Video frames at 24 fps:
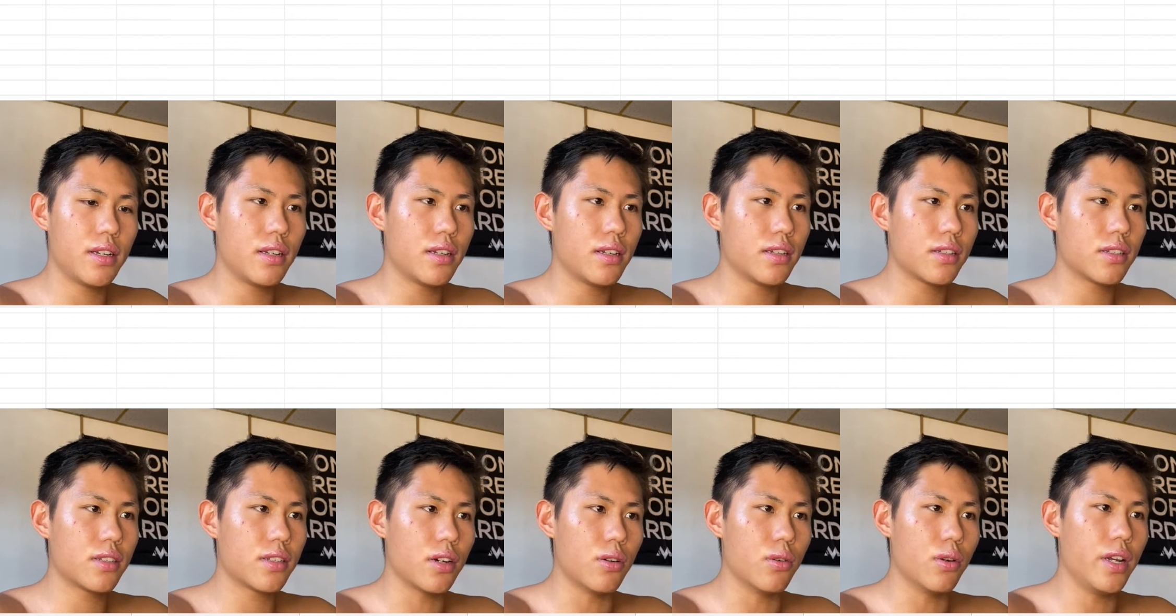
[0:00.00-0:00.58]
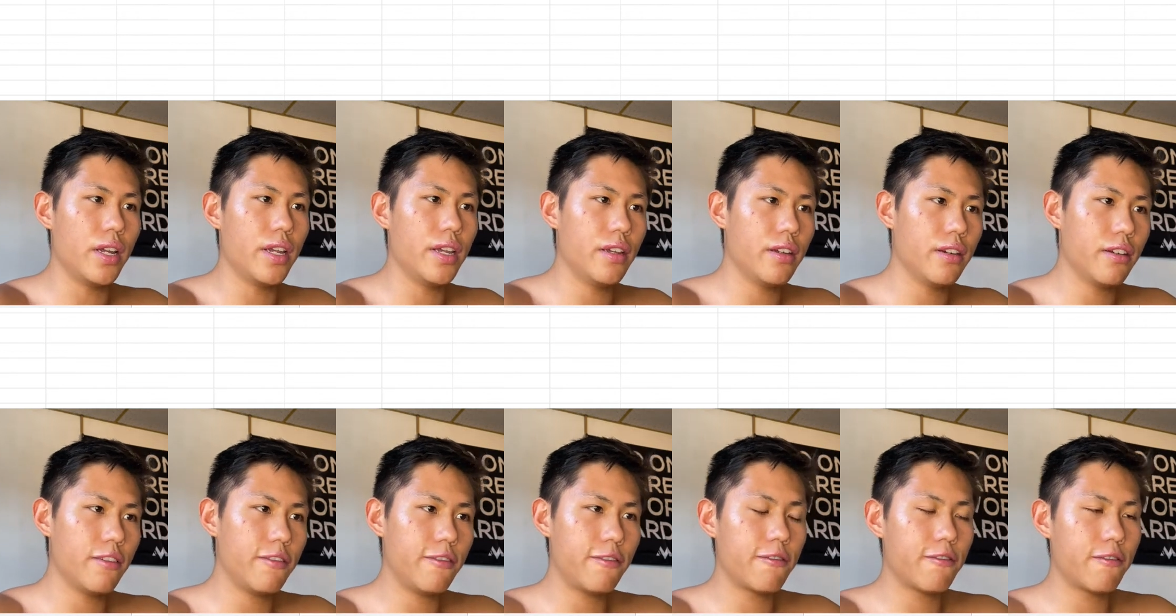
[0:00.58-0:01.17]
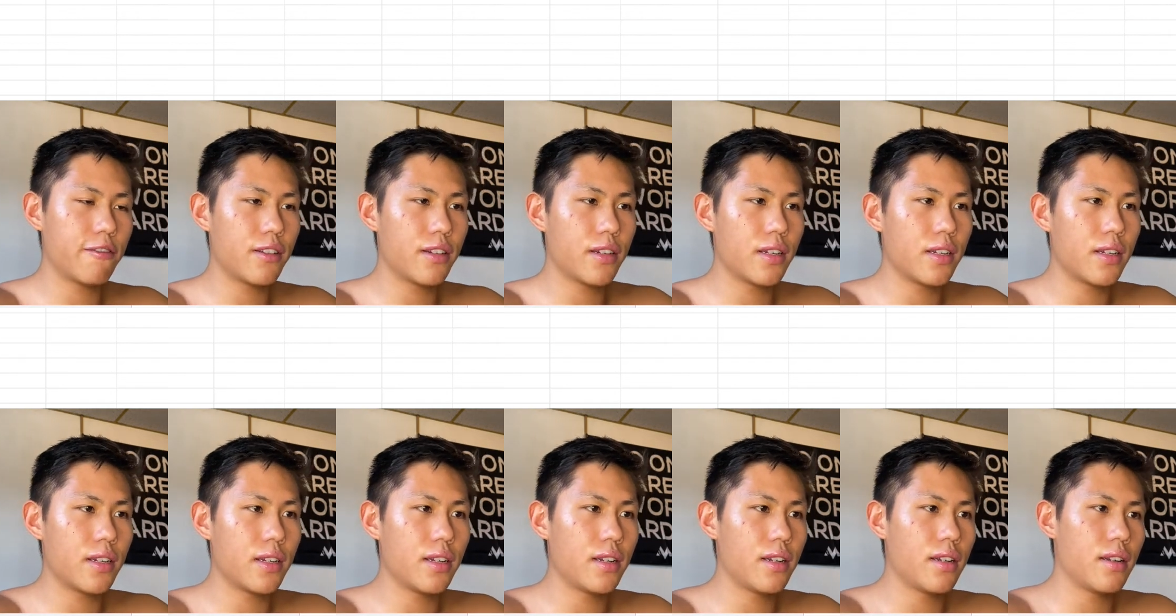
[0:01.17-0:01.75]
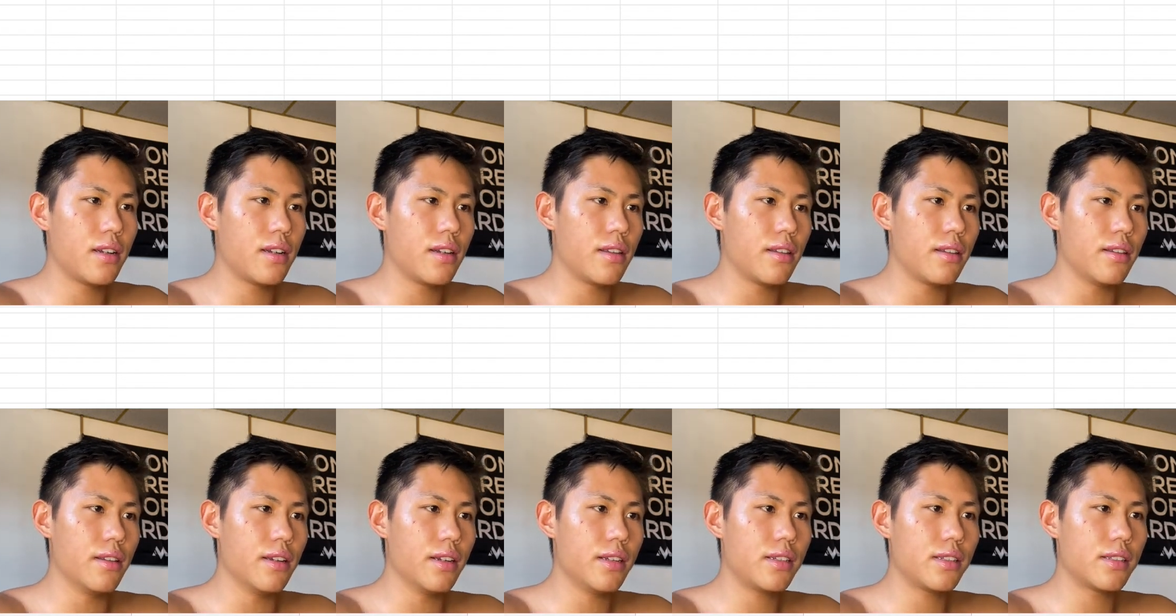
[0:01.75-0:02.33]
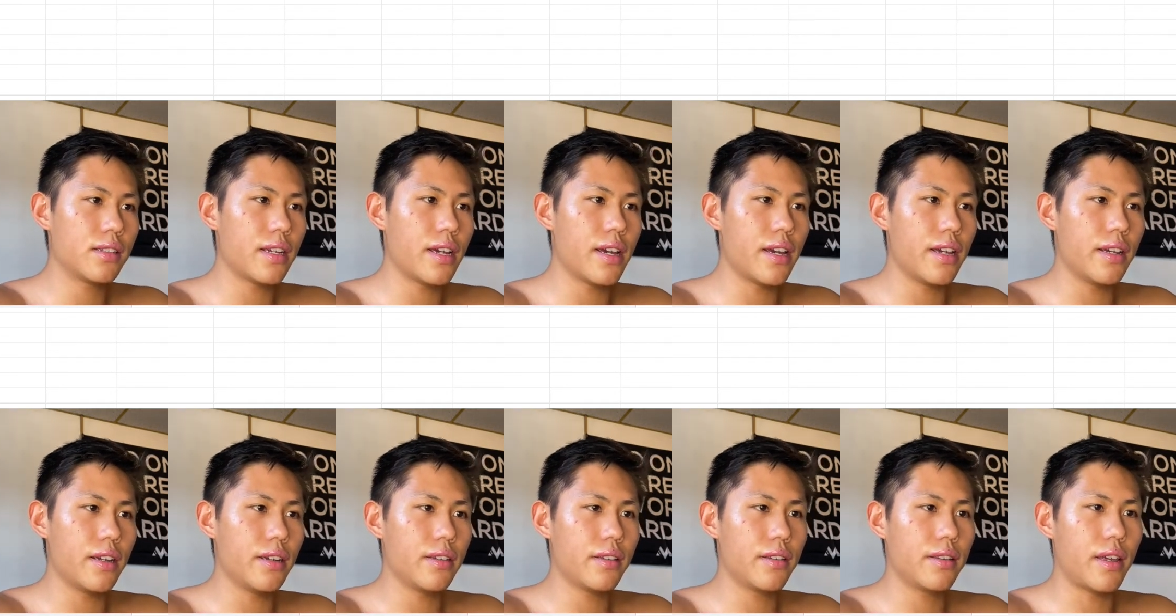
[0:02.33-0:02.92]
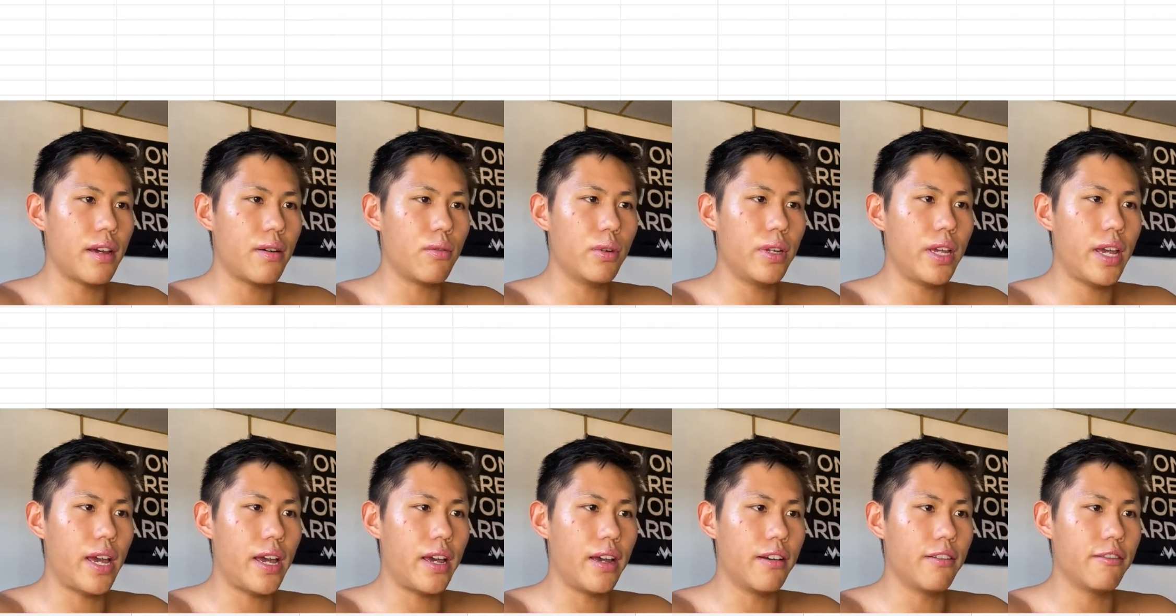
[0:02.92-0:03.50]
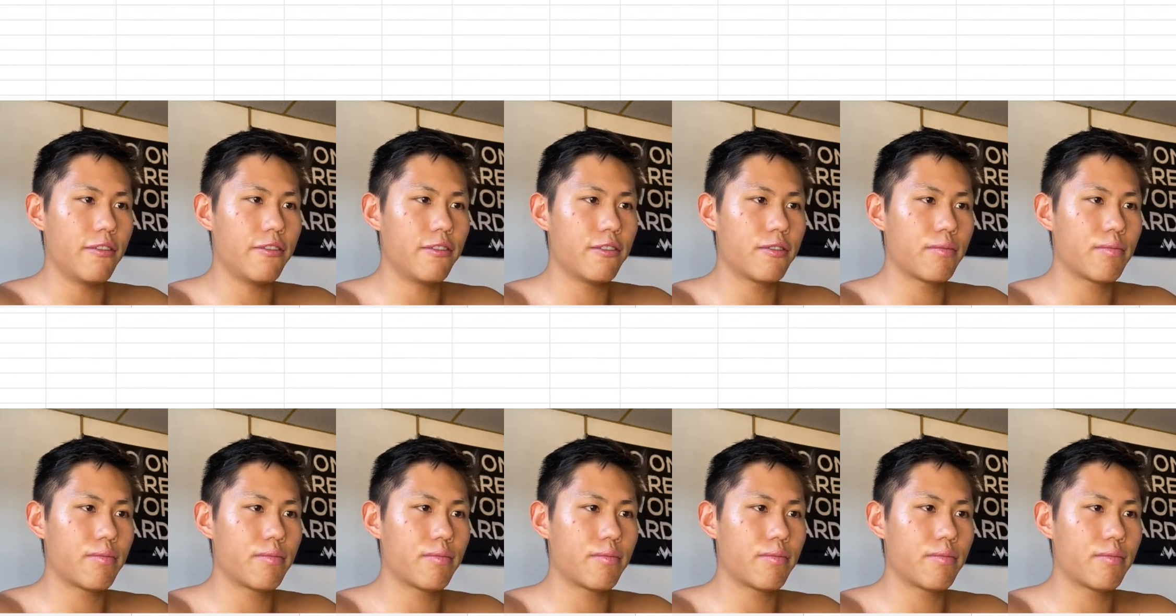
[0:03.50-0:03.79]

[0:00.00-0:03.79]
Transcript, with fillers: So if this day that we have,